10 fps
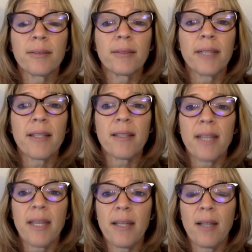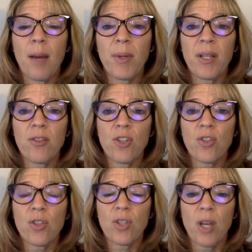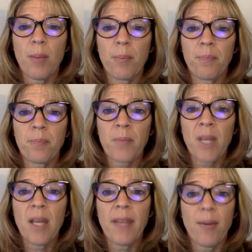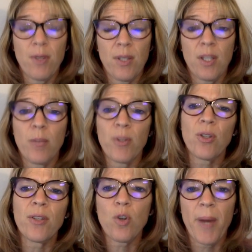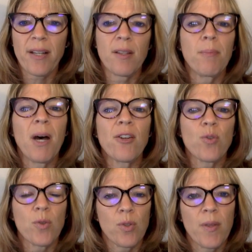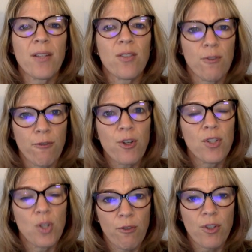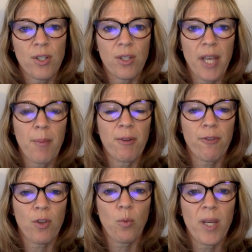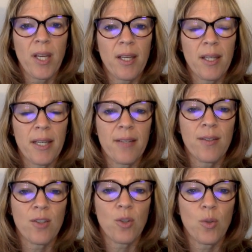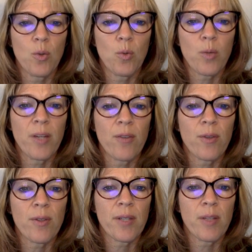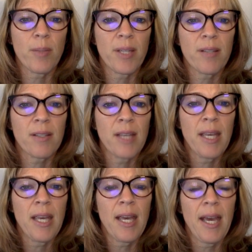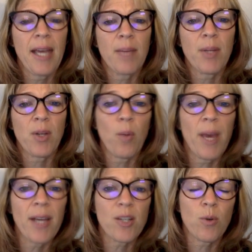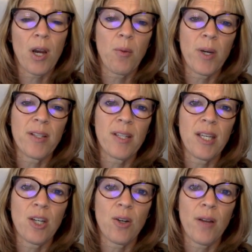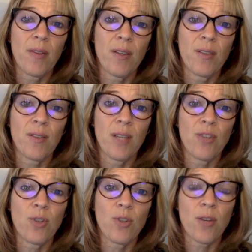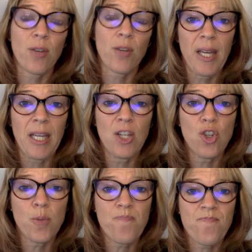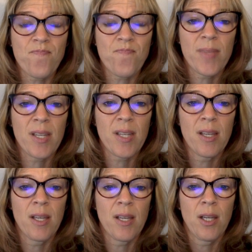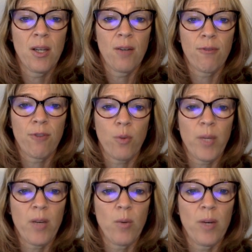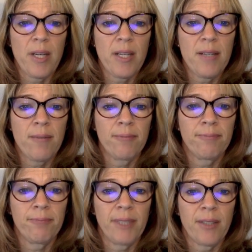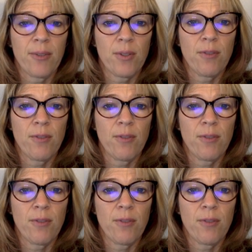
let's see. I'm gonna just, that was the syllabus. So let's go back to the modules. So that's your first assignment for the week is to read through the syllabus. And I'm going to go back to where I was here on this introduction page for week 1. There was a